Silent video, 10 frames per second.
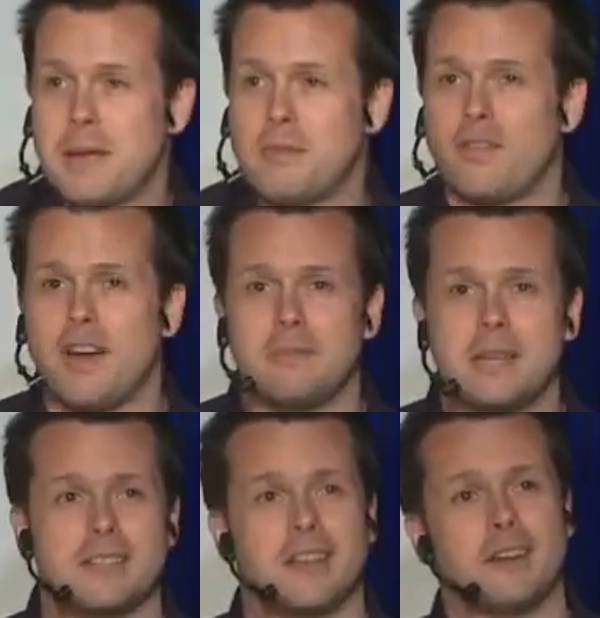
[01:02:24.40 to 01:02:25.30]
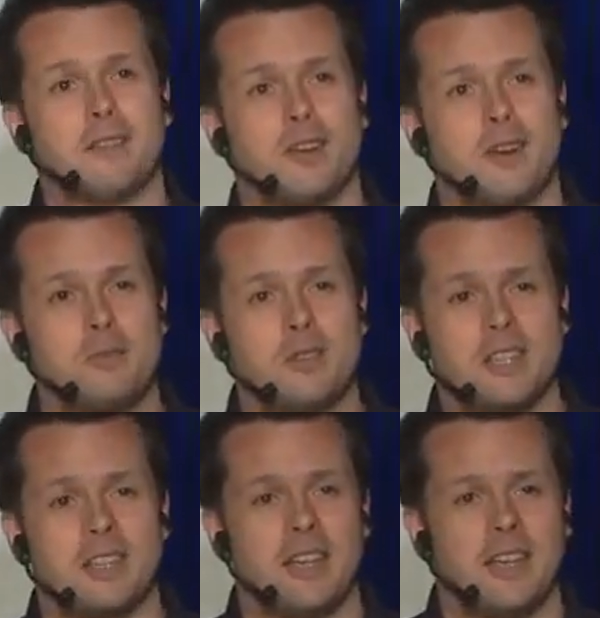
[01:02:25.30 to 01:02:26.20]
maybe five minutes. I don't know if we've got
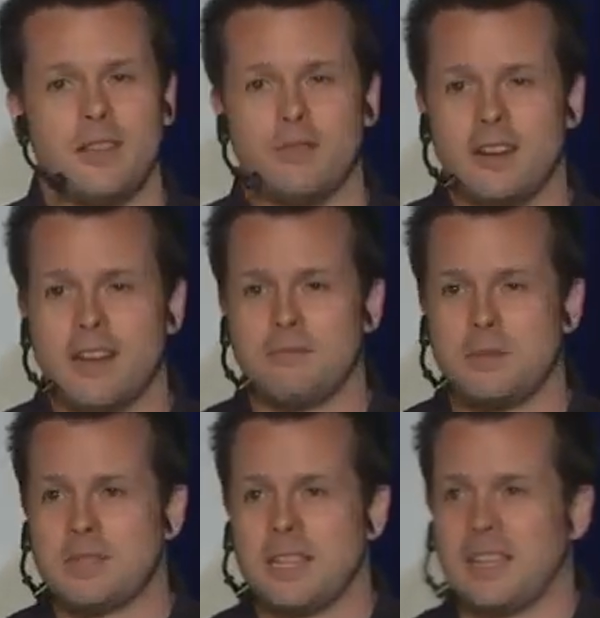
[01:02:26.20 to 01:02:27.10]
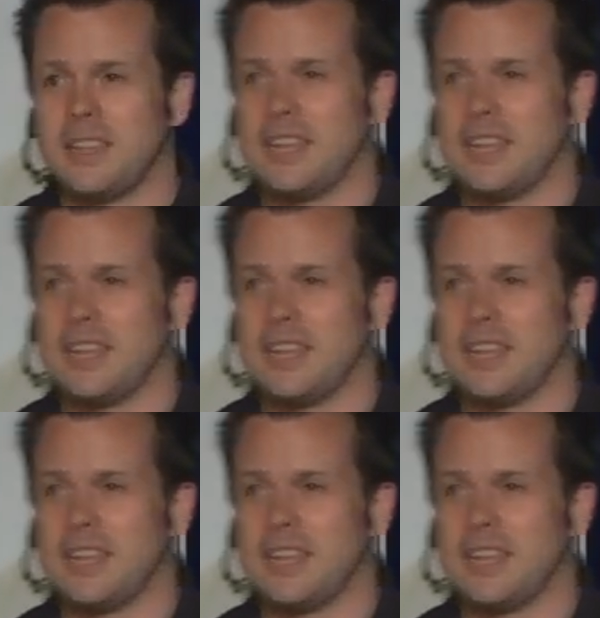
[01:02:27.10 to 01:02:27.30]
music. If we don't have music,